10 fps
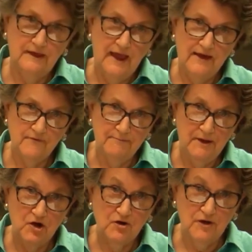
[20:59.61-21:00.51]
have a
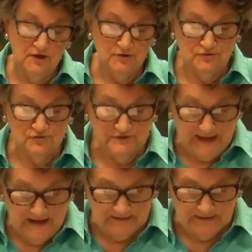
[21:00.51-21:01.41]
better
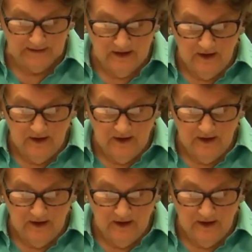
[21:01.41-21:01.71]
understanding